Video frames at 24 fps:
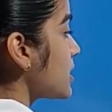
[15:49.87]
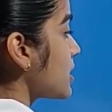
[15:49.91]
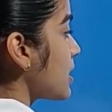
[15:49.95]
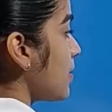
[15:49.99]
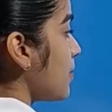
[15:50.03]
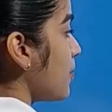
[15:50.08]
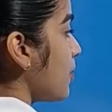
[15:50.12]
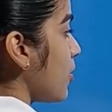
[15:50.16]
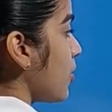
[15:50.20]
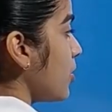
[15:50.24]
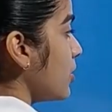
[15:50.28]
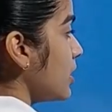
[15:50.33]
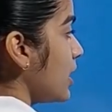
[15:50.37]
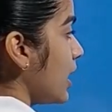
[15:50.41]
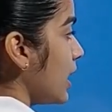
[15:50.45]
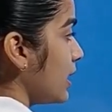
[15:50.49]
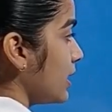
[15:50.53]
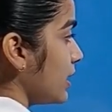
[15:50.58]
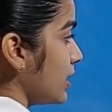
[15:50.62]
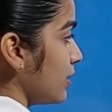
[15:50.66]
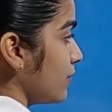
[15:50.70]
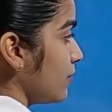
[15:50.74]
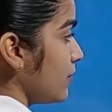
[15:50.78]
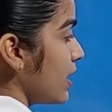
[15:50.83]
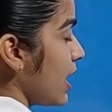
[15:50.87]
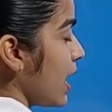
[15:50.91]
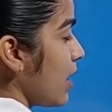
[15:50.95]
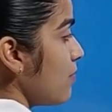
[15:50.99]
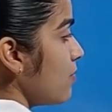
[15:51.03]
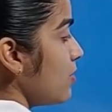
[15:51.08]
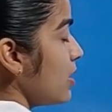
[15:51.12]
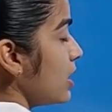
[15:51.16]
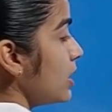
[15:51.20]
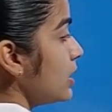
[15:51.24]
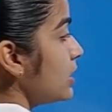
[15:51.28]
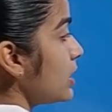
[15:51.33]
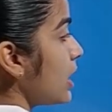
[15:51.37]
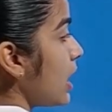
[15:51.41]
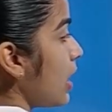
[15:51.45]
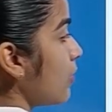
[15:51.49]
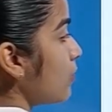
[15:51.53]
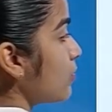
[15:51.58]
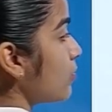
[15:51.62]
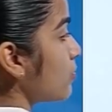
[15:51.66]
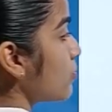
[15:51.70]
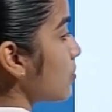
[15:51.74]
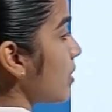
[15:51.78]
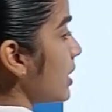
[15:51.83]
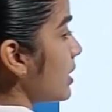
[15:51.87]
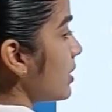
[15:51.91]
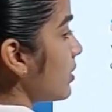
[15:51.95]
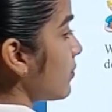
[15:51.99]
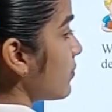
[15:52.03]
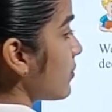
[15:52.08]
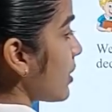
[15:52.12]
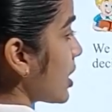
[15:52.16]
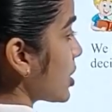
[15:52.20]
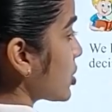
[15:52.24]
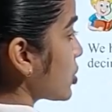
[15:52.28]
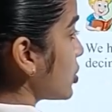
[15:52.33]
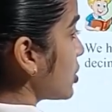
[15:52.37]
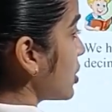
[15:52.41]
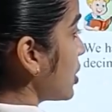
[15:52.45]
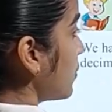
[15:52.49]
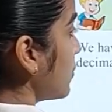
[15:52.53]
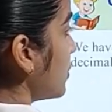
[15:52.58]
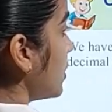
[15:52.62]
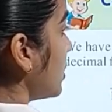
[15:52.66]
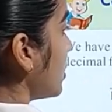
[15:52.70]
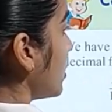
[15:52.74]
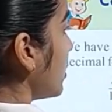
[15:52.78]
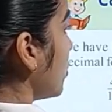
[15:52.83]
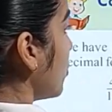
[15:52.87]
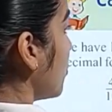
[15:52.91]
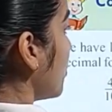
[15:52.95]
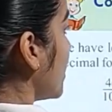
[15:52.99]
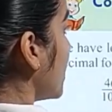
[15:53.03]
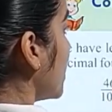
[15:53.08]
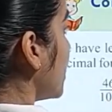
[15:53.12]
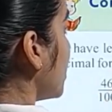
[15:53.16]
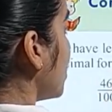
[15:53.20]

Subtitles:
upon 100, we have learned how to write a fraction given in the numerator